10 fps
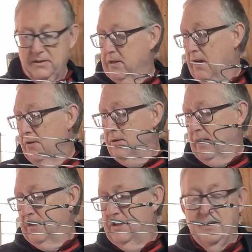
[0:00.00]

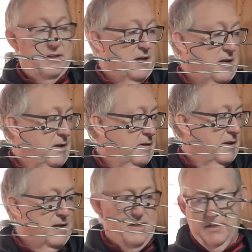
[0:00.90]
So as you can see,
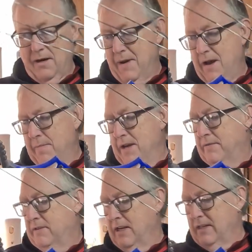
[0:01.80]
it needs to come out a
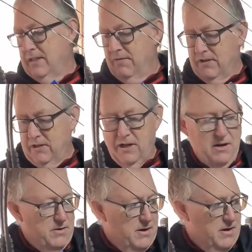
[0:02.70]
bit. So let's give this a
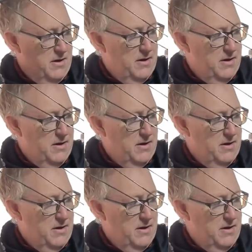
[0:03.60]
go.